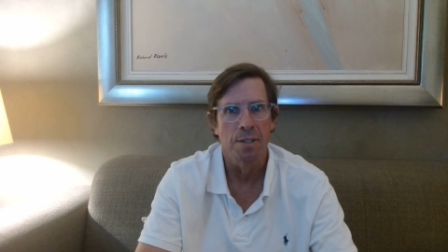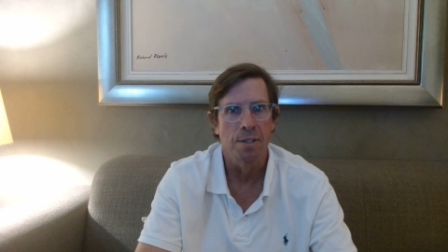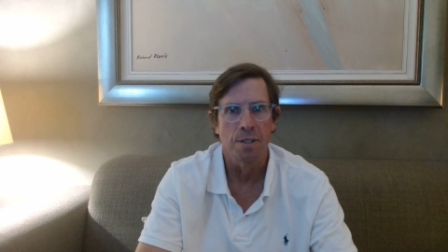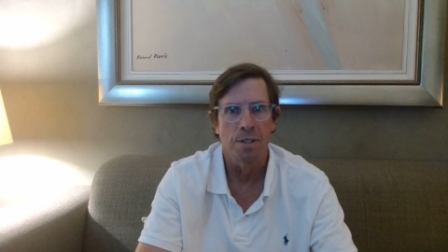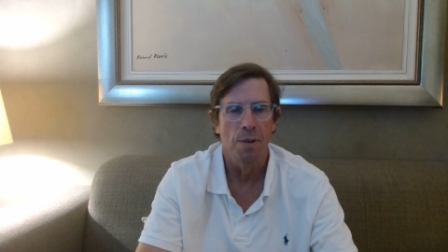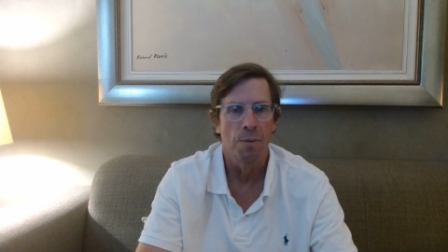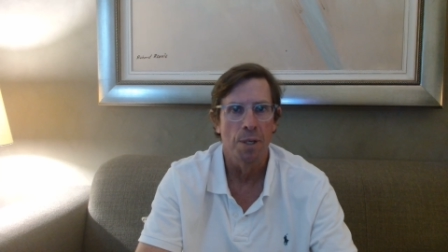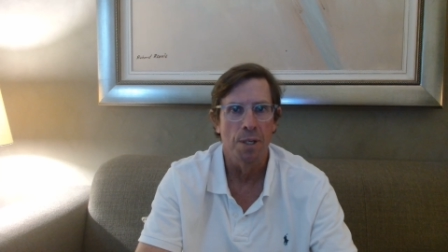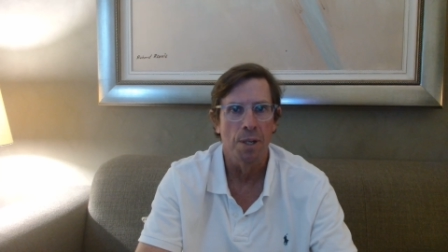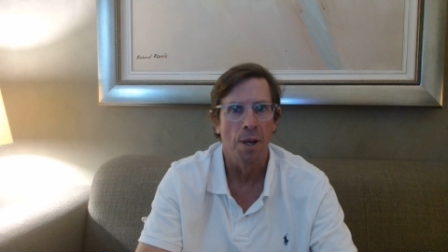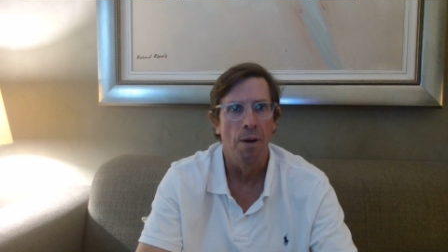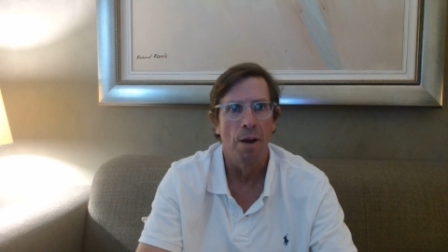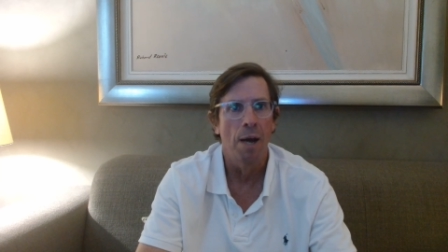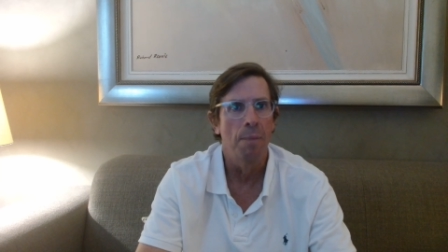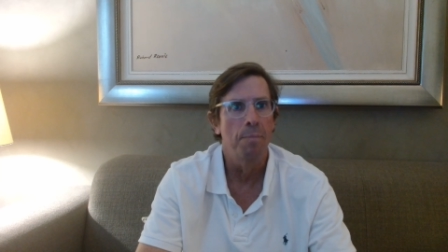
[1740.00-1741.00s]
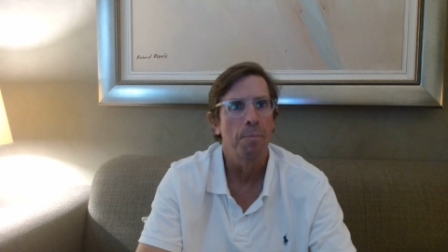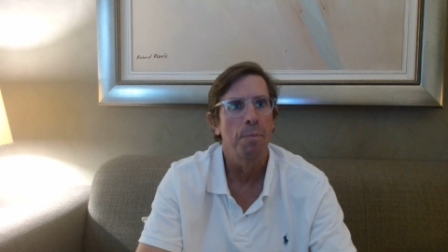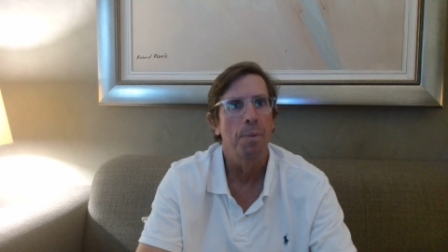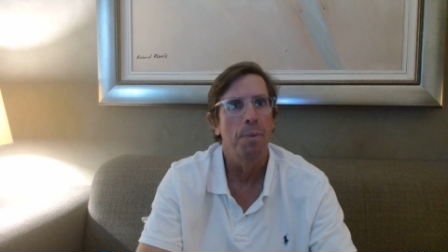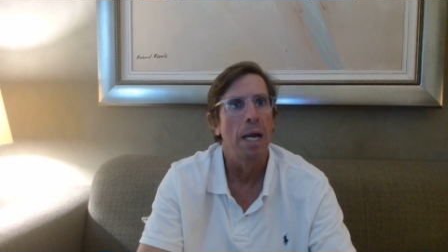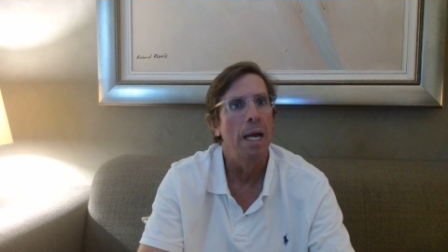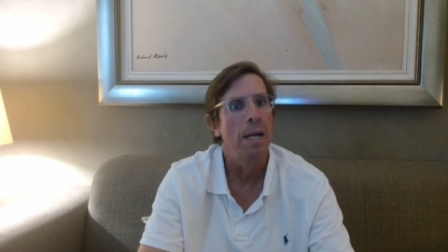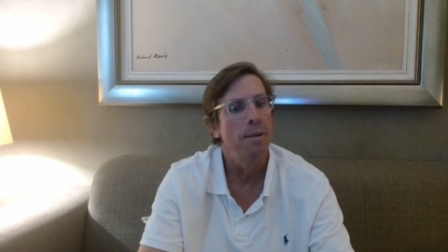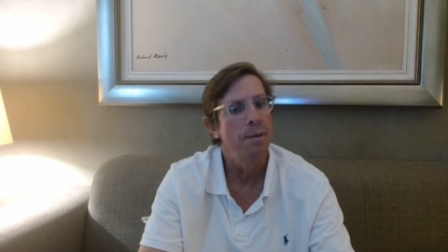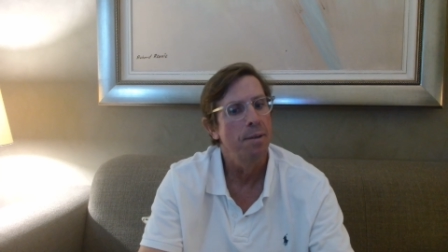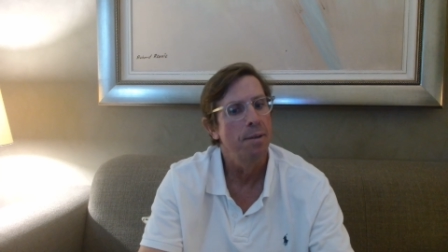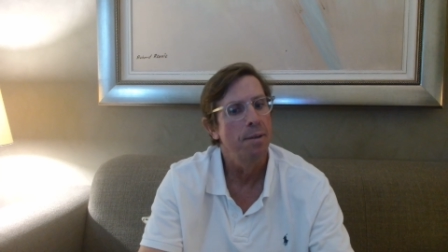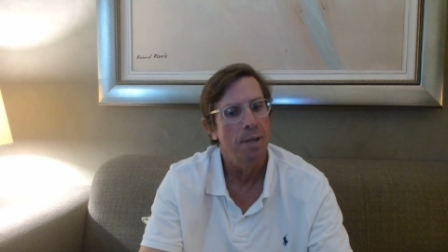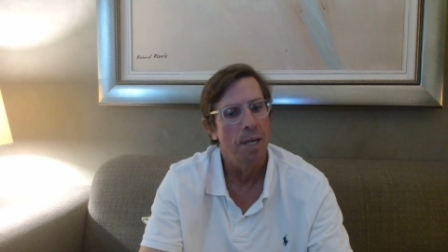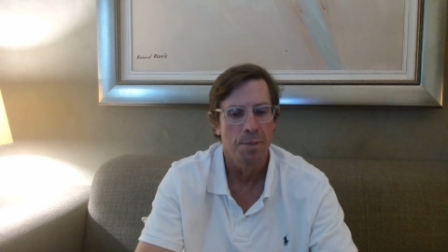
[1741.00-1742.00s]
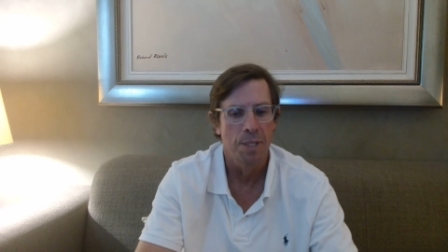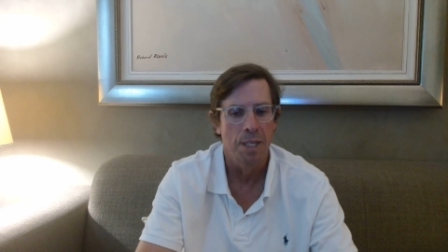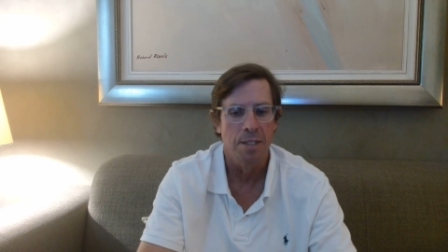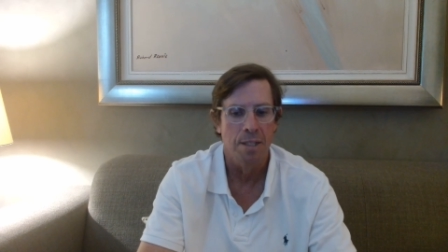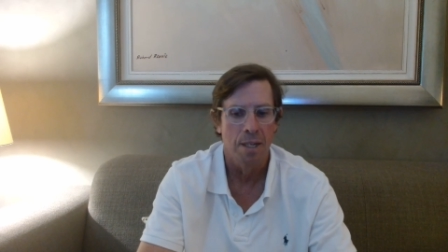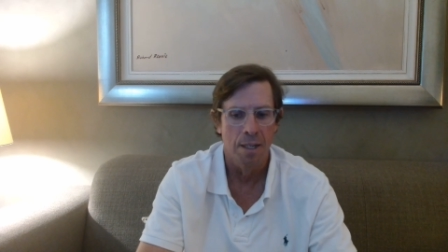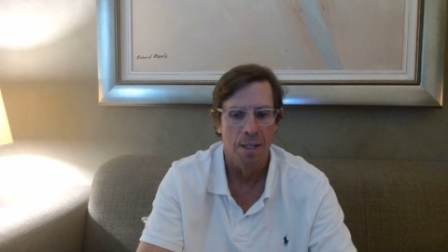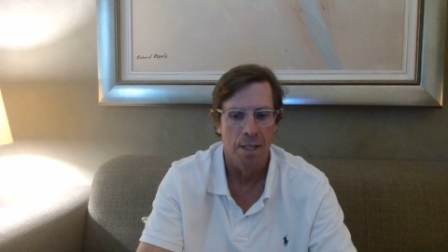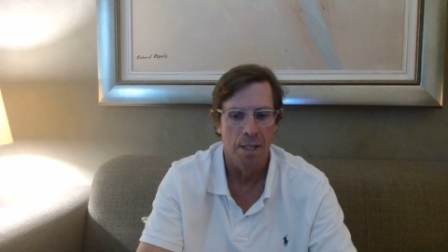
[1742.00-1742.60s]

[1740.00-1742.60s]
and so on go up, and Tesla